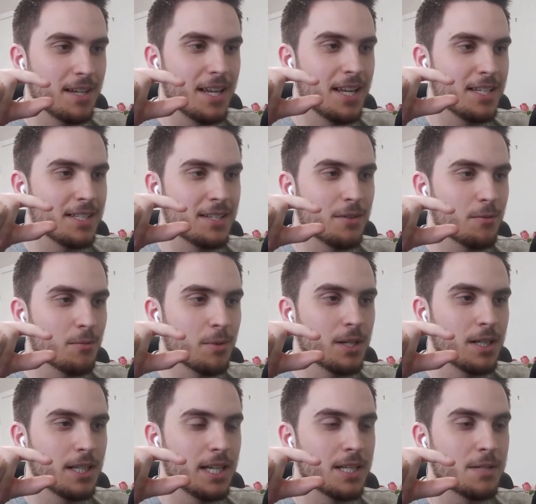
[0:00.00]
isn't
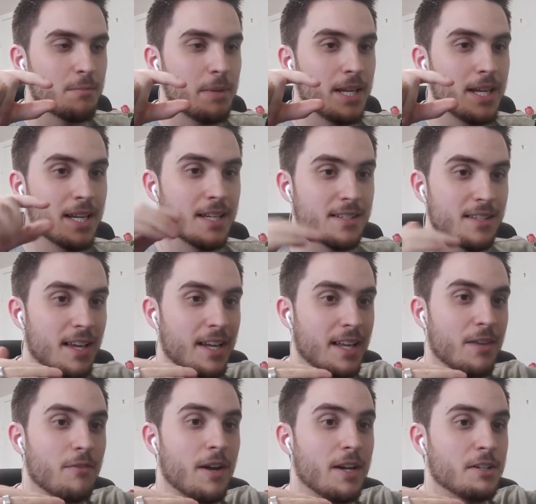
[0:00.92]
really as big as
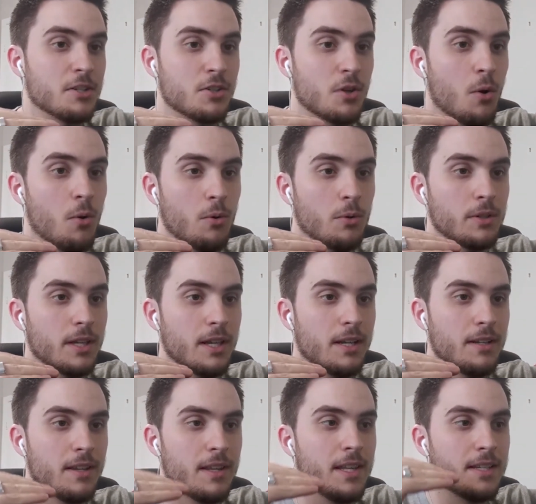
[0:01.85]
like, if I just hold
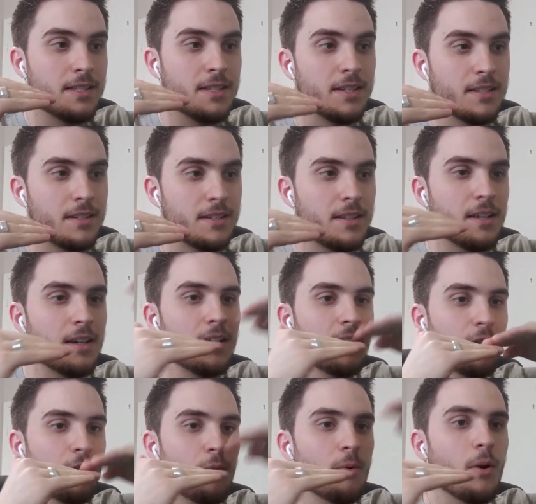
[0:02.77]
it, this is
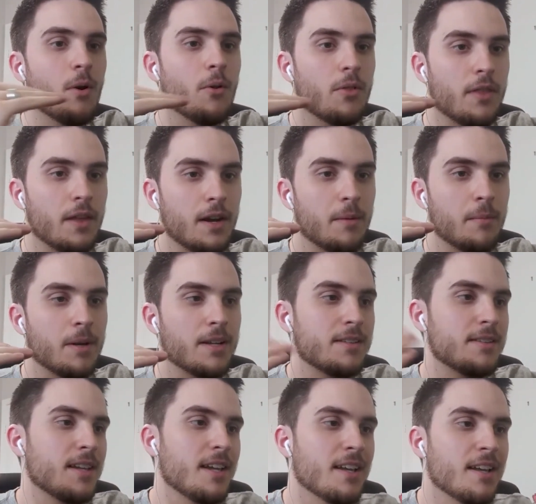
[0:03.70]
the growth that I'm
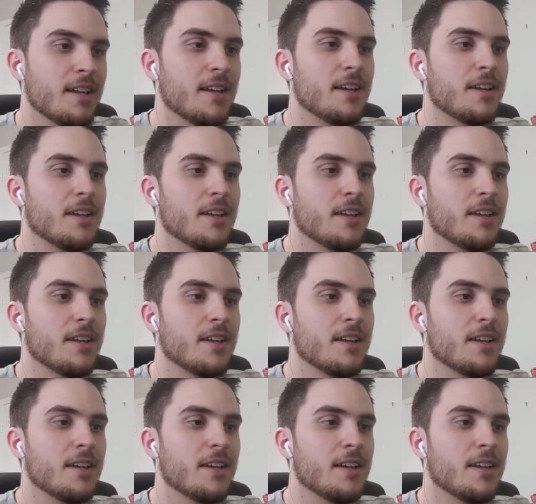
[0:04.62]
going to see.